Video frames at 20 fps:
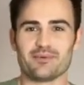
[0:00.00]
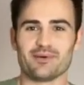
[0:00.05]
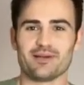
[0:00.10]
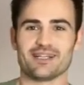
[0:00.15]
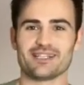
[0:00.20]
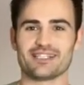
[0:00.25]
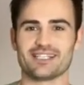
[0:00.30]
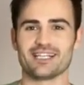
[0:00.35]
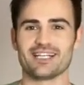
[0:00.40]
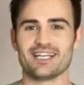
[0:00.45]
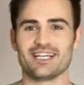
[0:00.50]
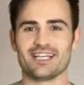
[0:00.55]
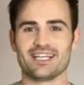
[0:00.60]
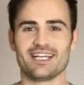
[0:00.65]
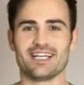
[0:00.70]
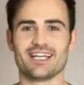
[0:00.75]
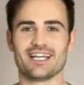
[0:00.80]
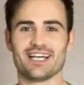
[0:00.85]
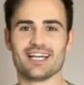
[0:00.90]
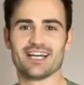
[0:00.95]
which
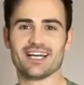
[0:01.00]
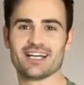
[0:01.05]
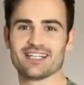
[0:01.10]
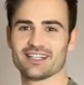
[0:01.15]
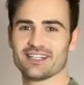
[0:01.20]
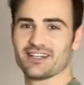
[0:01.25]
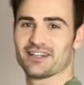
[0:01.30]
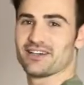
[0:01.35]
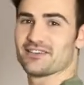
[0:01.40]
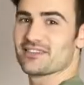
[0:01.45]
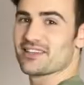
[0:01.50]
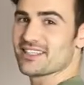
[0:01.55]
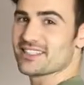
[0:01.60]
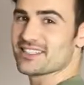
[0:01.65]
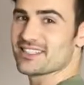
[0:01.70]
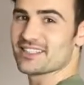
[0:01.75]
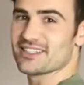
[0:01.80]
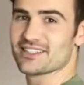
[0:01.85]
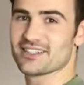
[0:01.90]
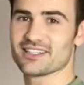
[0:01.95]
I don't know if that's
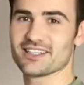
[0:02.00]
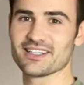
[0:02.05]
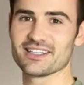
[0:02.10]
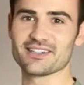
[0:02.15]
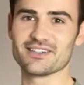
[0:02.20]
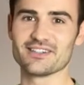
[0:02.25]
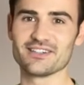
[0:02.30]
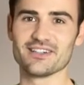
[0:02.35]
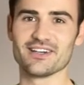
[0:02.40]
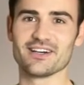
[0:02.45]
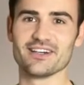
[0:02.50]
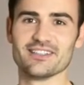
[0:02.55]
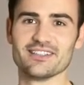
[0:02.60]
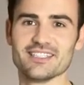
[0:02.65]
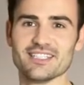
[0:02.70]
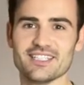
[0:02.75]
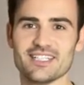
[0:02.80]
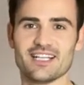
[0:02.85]
a good thing or not.